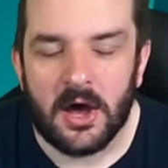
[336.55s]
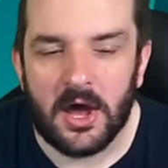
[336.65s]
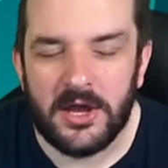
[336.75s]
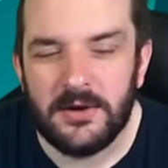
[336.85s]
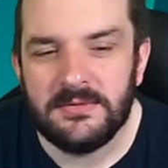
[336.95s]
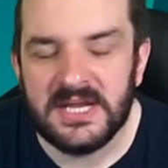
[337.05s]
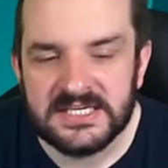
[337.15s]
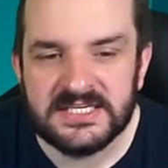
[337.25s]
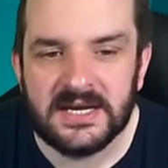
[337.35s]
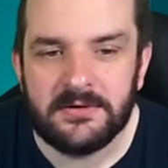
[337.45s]
I don't
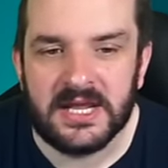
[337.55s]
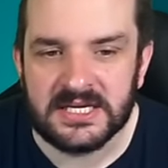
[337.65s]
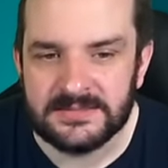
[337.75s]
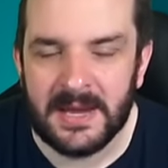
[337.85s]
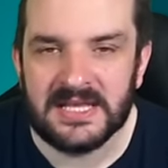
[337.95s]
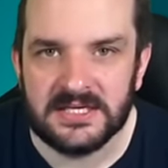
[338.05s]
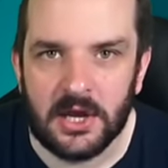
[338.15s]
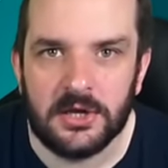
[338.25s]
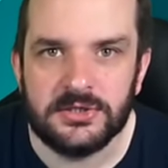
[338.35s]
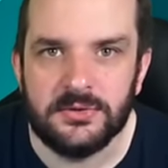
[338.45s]
necessarily expect an
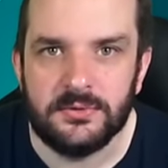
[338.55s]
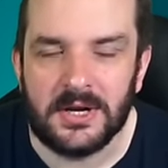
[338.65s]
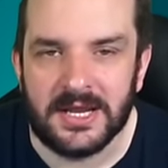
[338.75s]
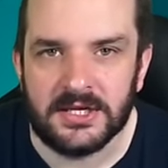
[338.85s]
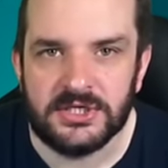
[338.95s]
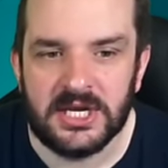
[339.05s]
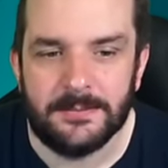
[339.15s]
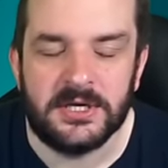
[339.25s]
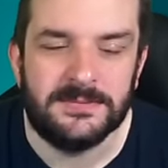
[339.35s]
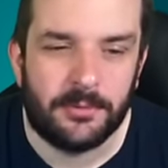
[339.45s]
Arsenal clean sheet
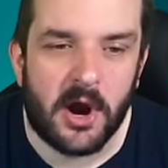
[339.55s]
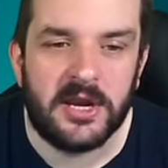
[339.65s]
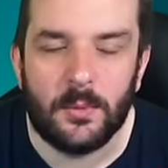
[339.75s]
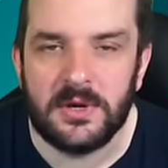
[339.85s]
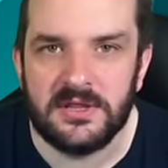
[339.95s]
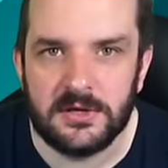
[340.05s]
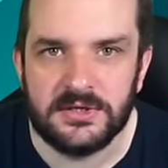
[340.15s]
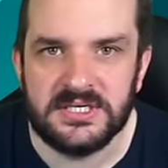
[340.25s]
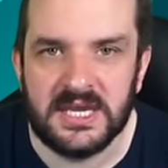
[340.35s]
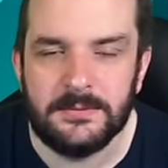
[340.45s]
because Brighton are one of those
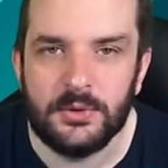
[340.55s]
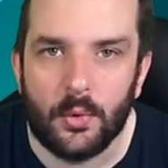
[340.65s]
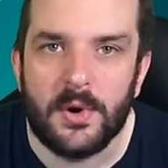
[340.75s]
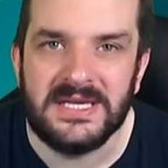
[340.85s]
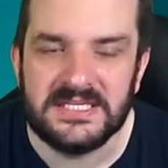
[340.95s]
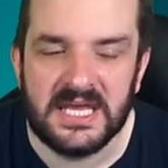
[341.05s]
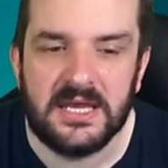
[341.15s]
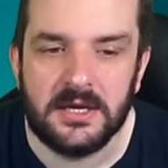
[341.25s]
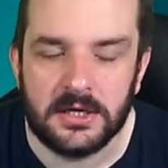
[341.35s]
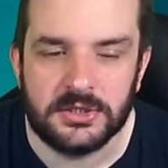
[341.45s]
teams you always think
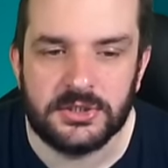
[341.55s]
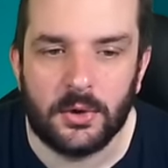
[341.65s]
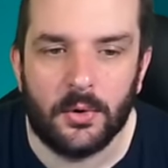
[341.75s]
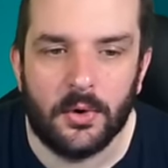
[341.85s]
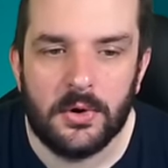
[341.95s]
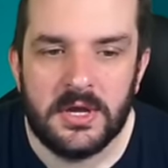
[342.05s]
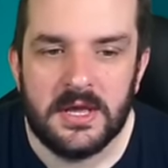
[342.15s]
are going to score.